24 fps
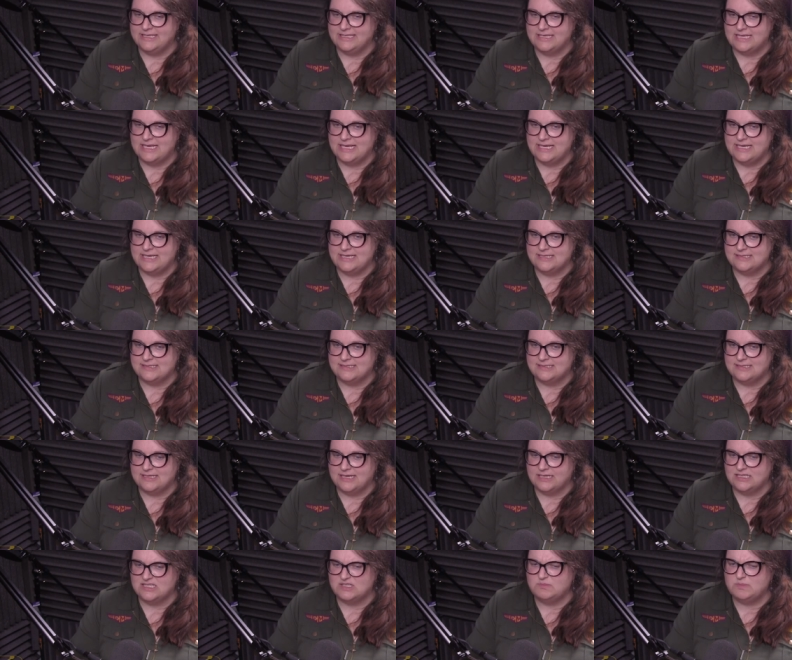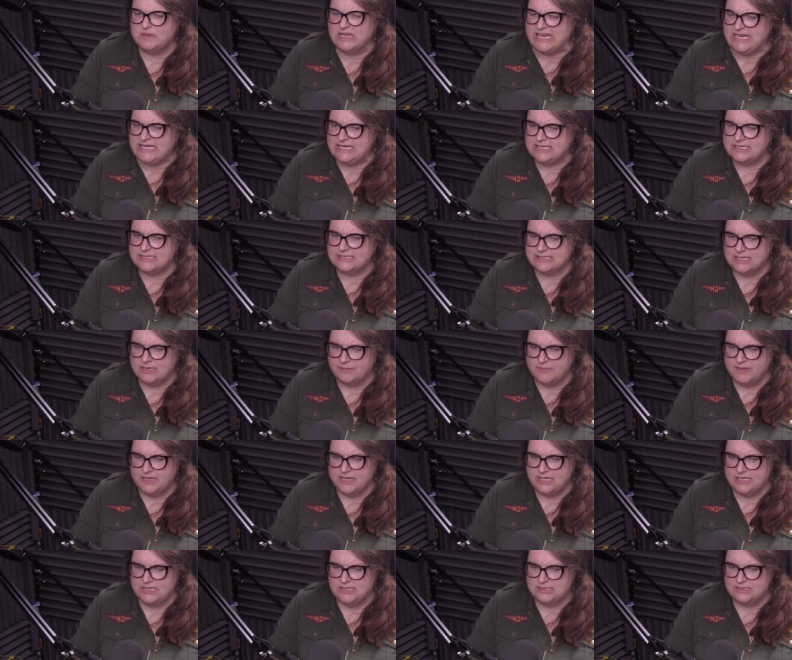it's explaining some
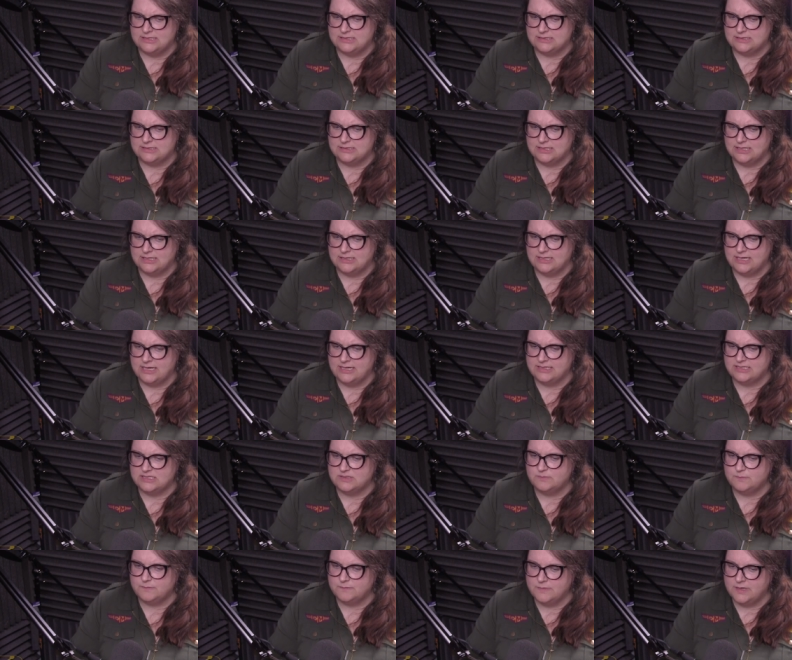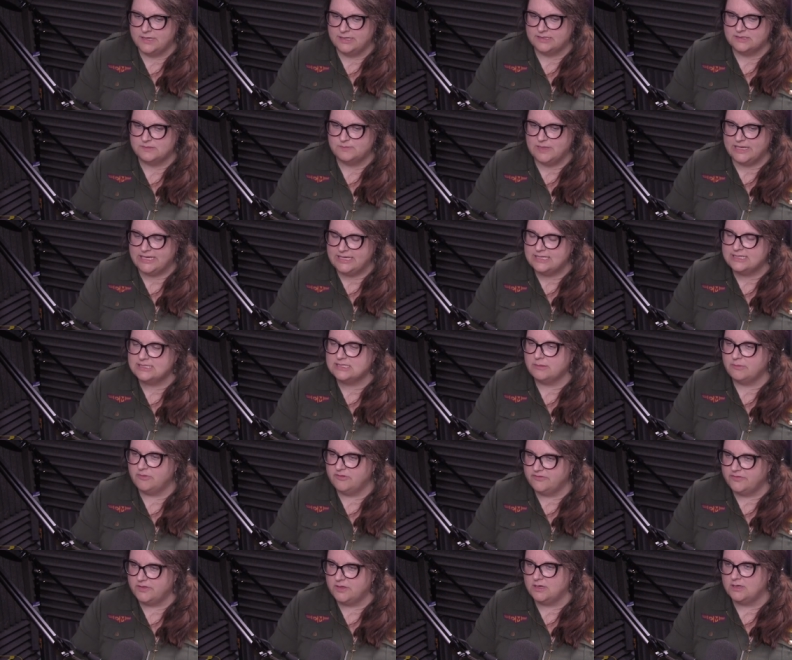of these and, and ex explaining some
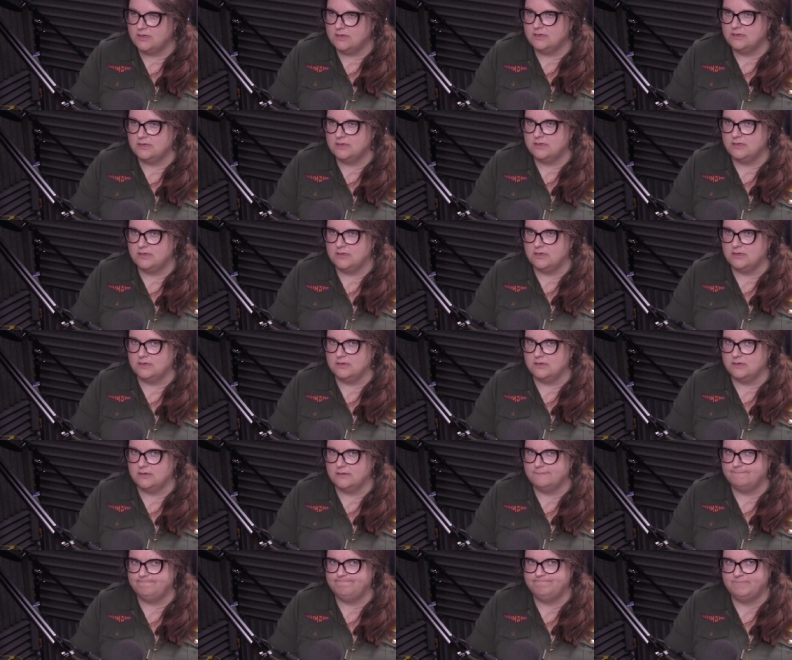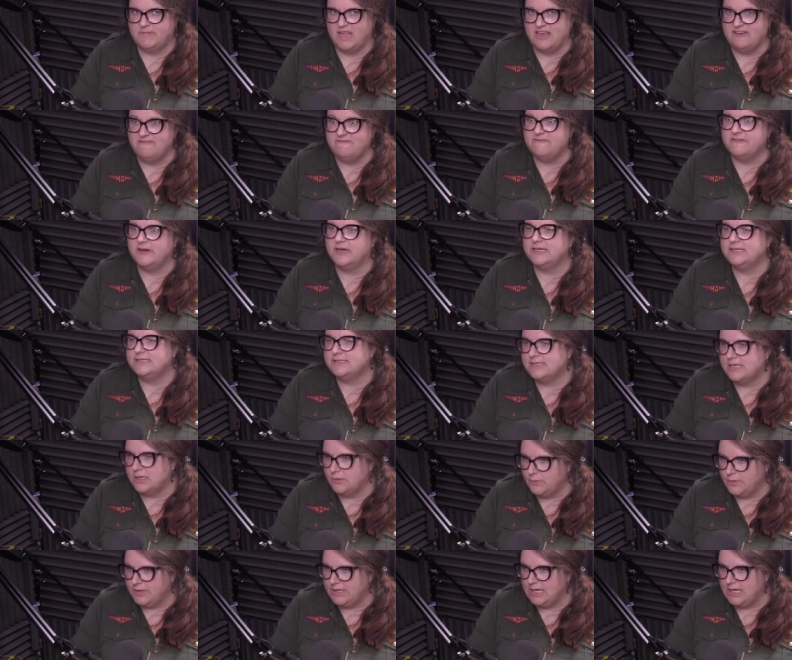of the, the advice
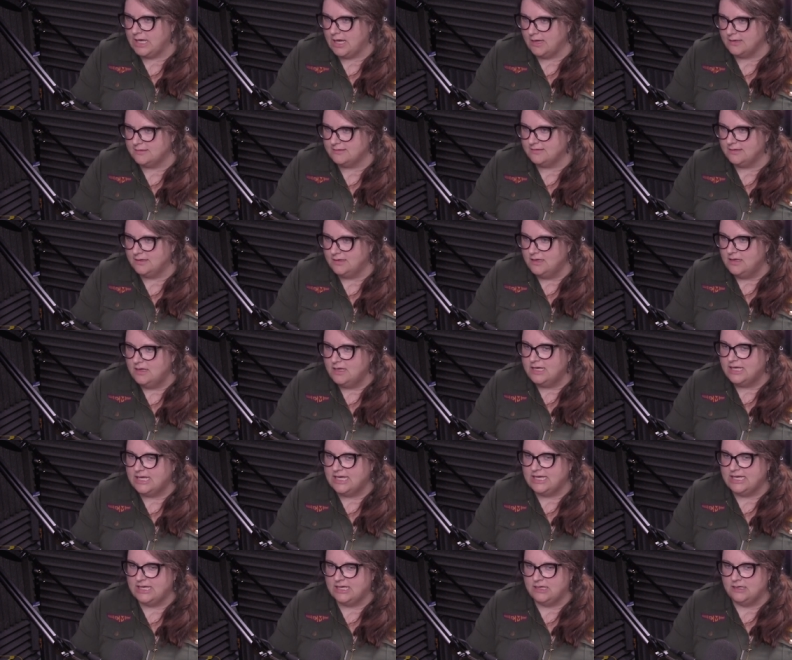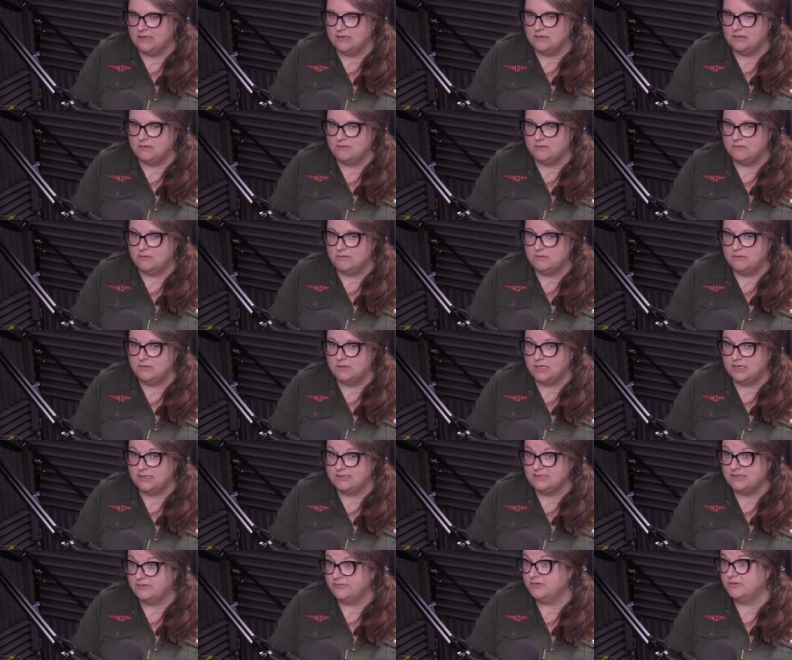that we get in a
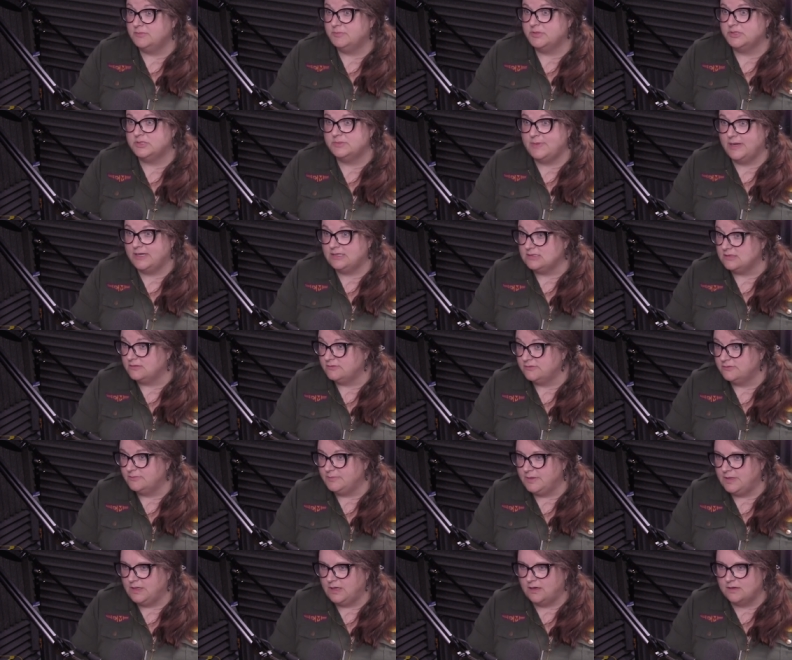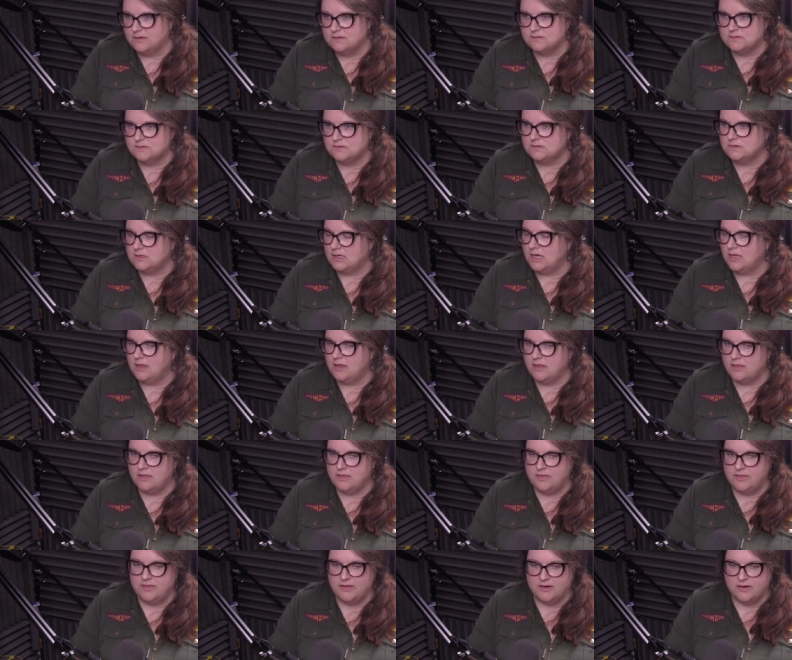different perspective mm -hmm. because
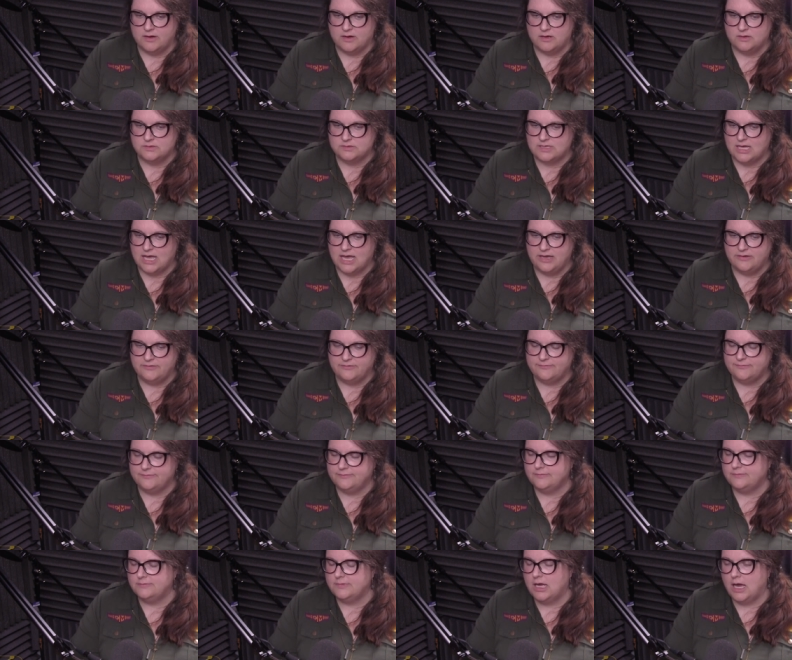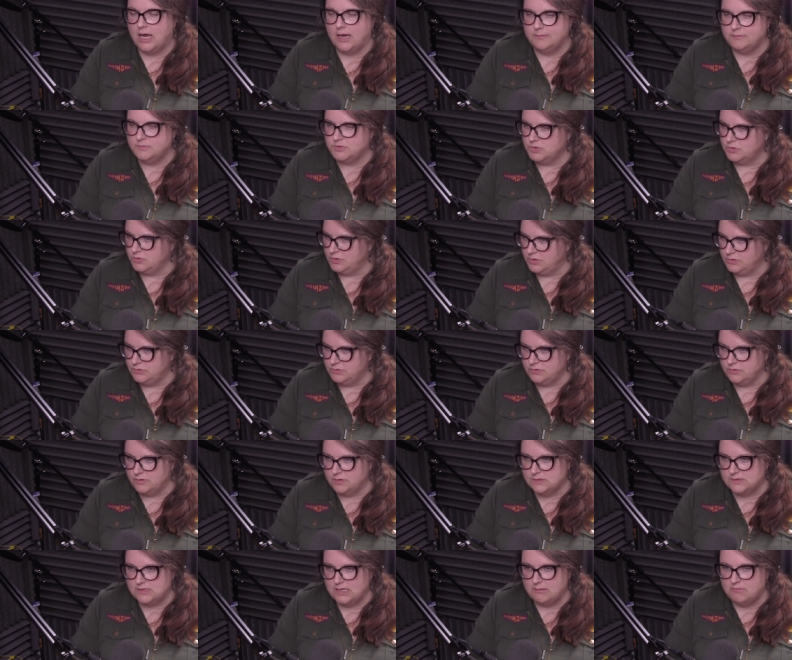there's, I've, I'm sure you do
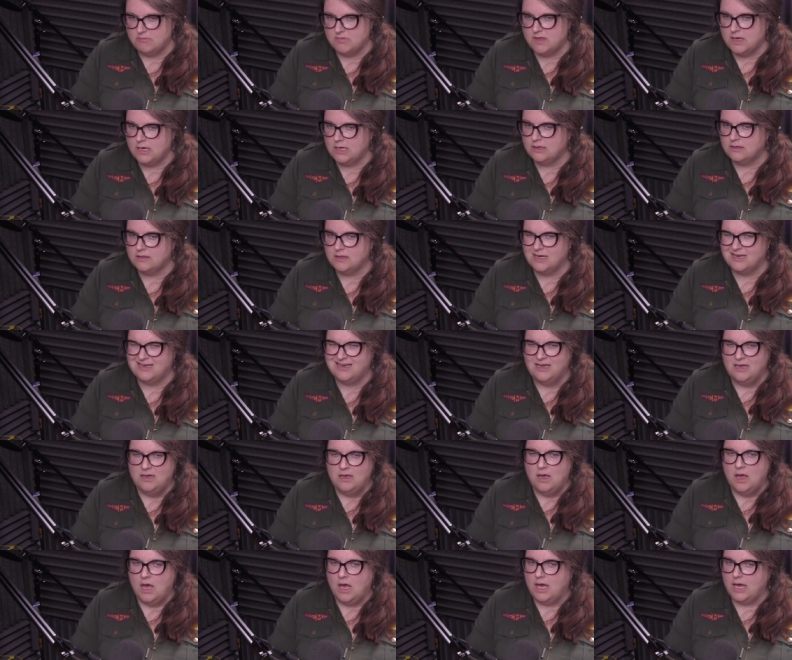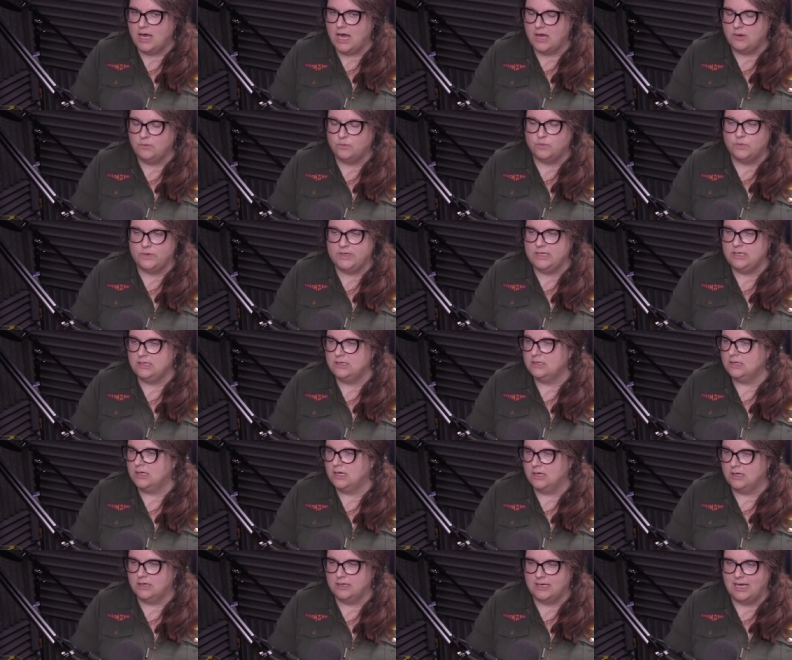the same thing that I read,
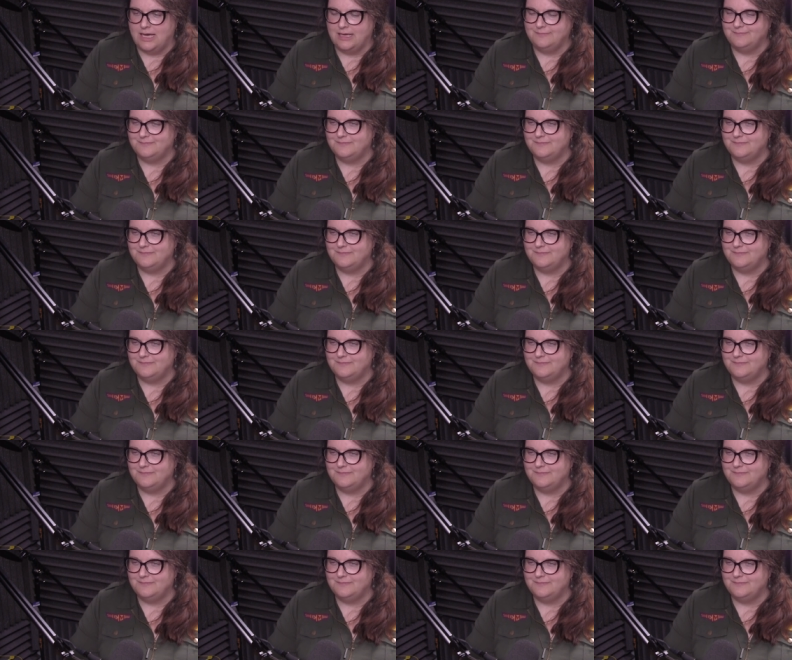uh, I